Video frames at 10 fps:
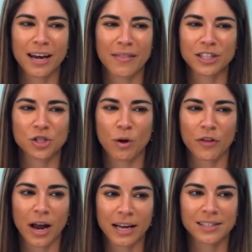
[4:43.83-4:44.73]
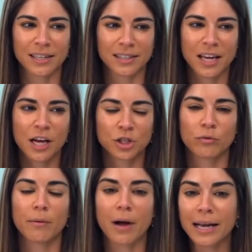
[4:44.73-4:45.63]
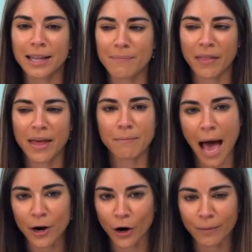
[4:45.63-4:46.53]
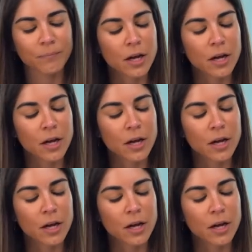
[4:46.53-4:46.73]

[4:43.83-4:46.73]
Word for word: and they just want their exes to remind them that they matter.